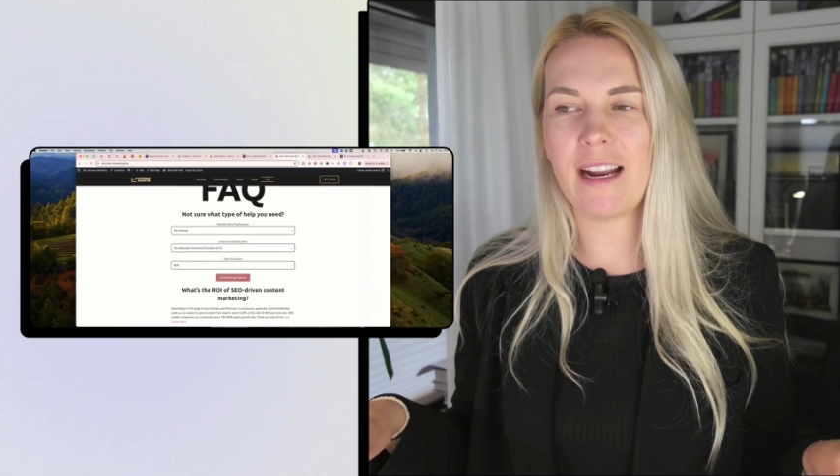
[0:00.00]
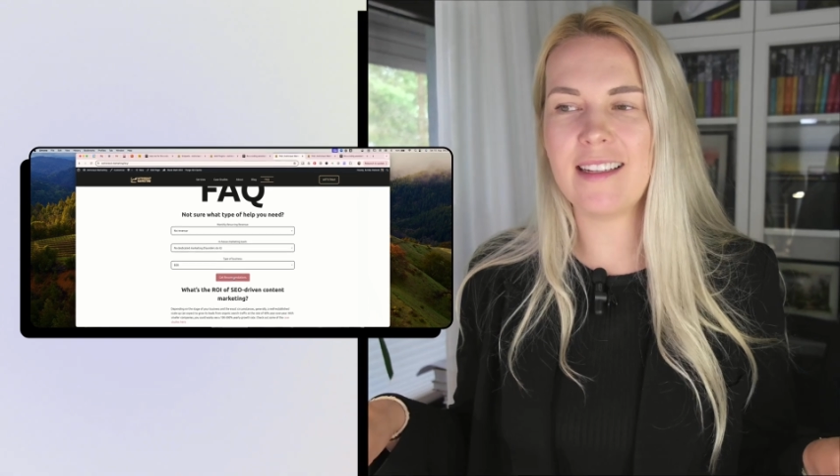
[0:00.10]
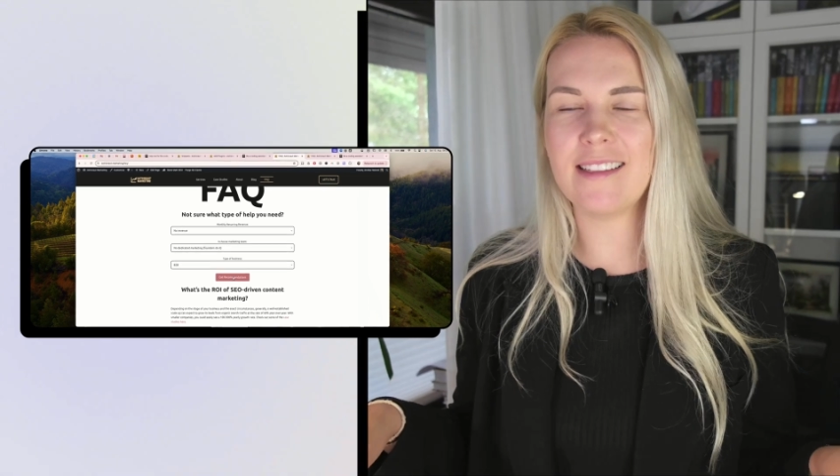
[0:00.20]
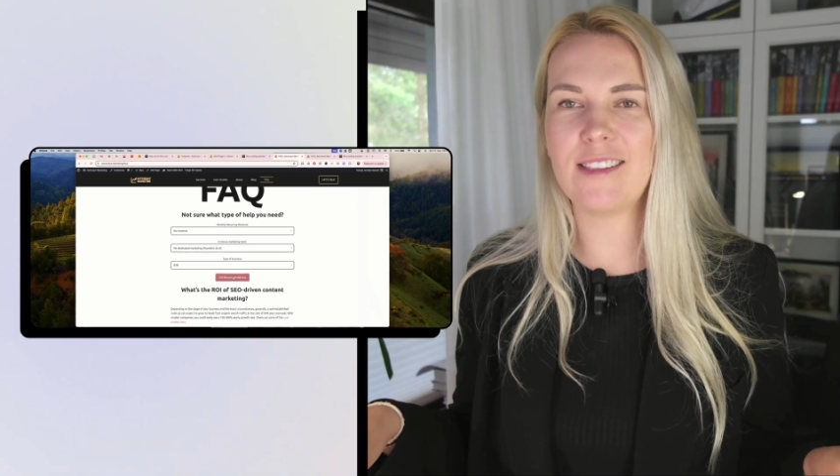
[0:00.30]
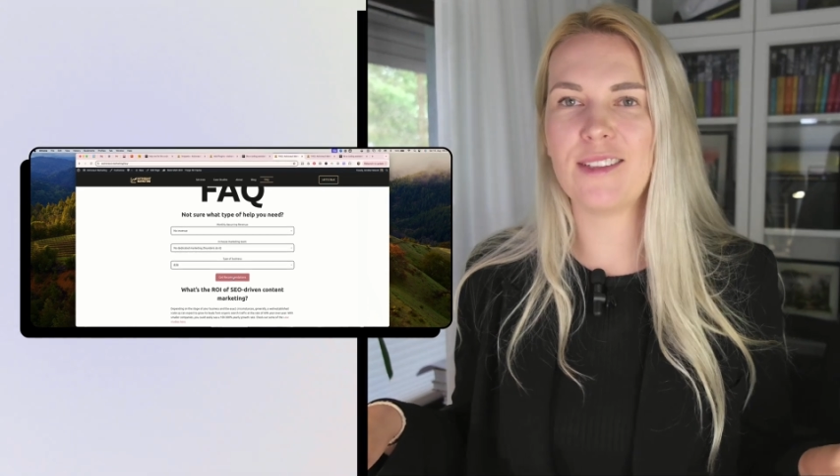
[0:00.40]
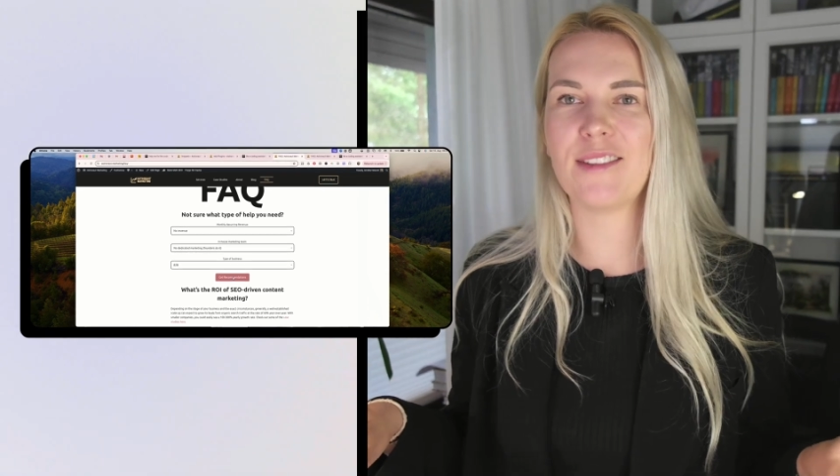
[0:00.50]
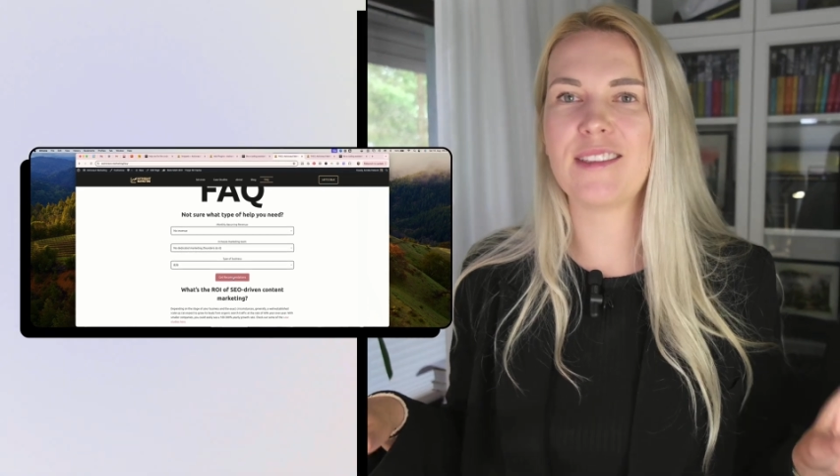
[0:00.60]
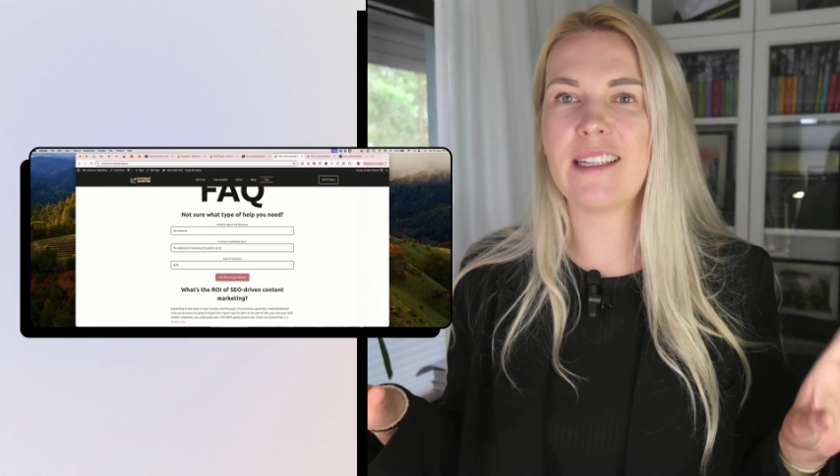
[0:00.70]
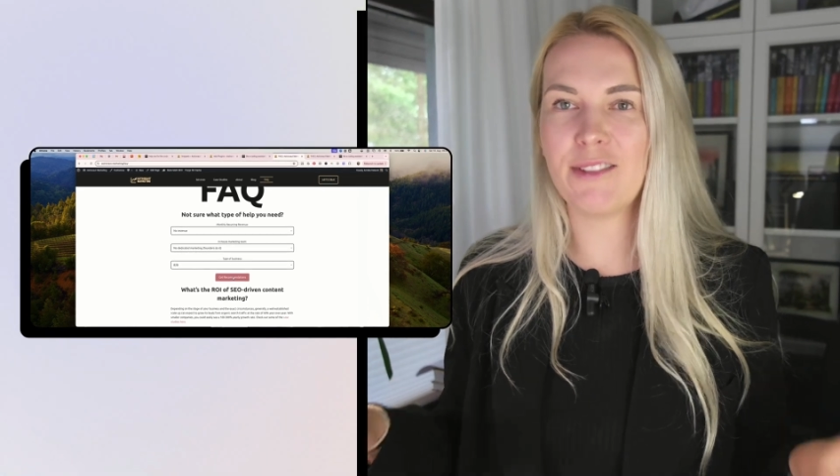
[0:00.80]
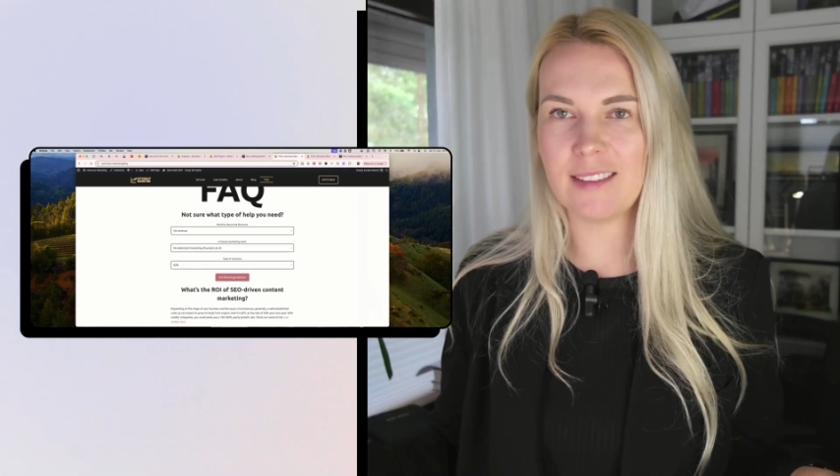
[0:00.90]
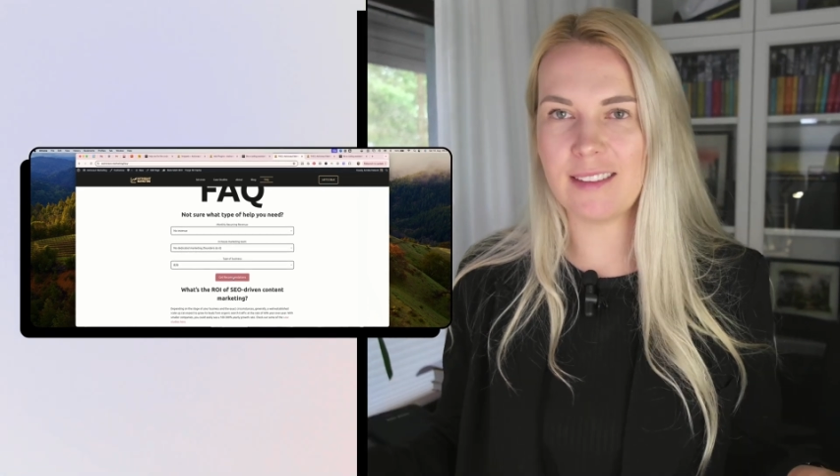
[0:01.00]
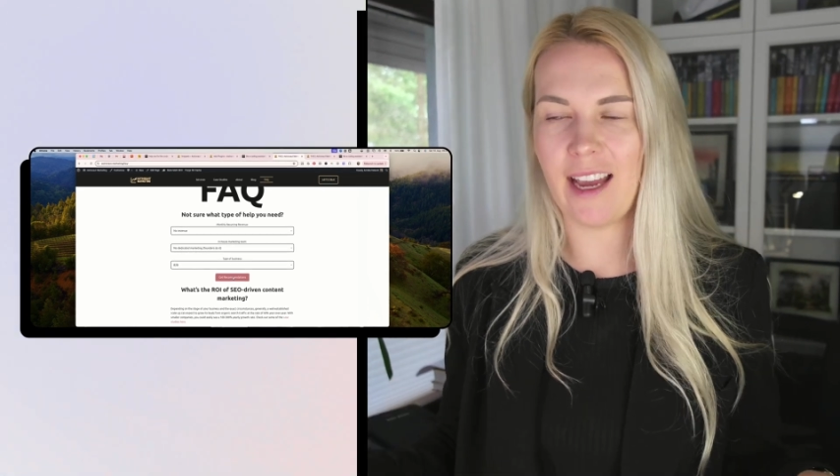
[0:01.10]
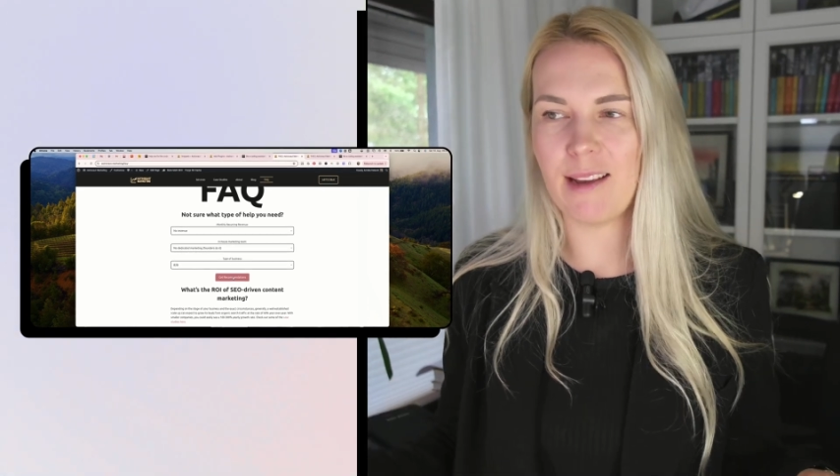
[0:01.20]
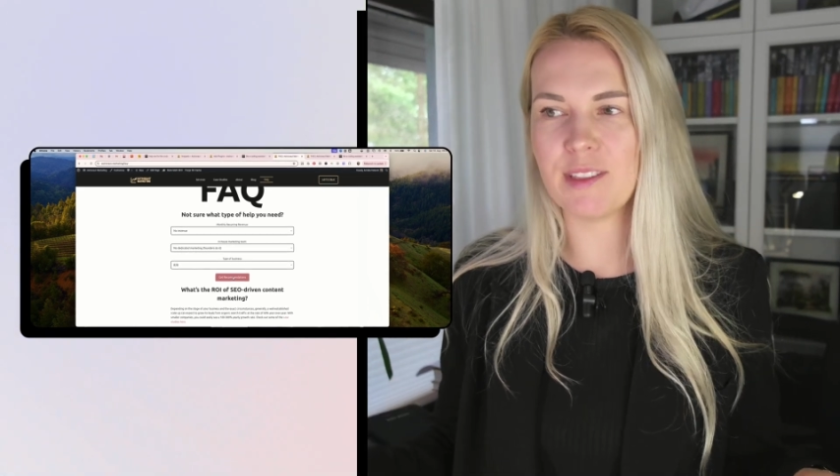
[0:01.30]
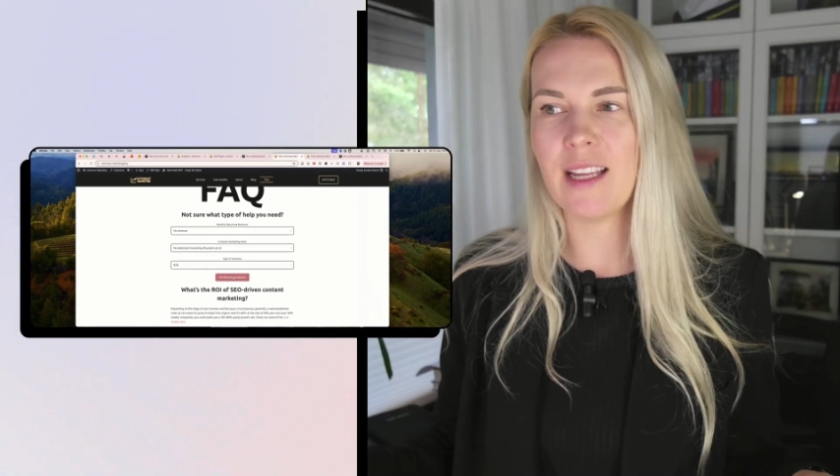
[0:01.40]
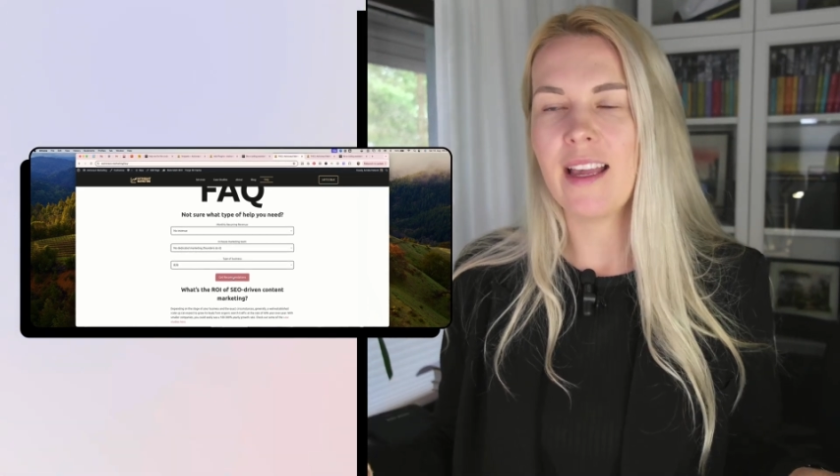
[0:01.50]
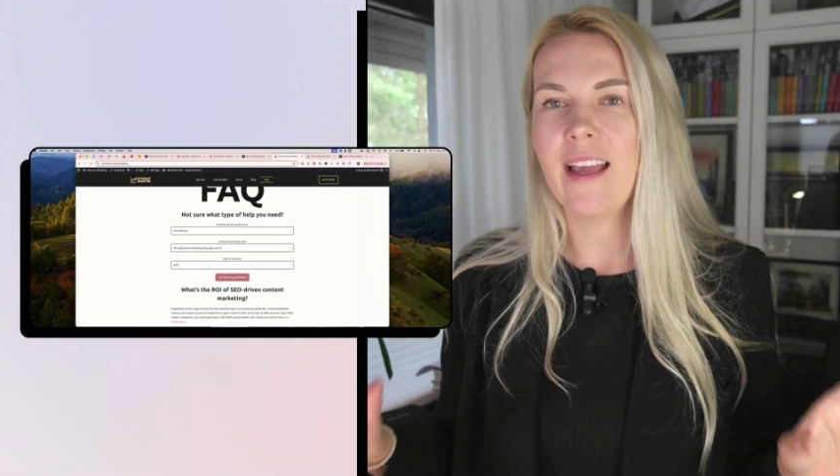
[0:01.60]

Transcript: into several times.